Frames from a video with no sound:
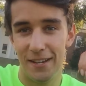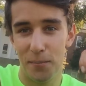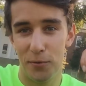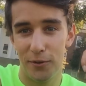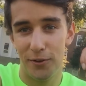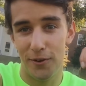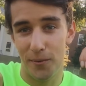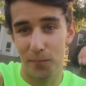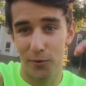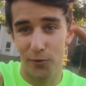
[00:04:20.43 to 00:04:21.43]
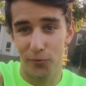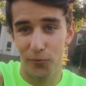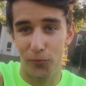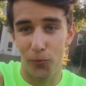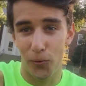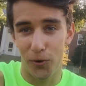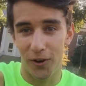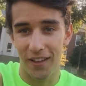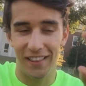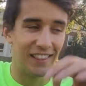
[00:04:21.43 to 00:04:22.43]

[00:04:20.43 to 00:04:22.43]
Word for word: Tip number four.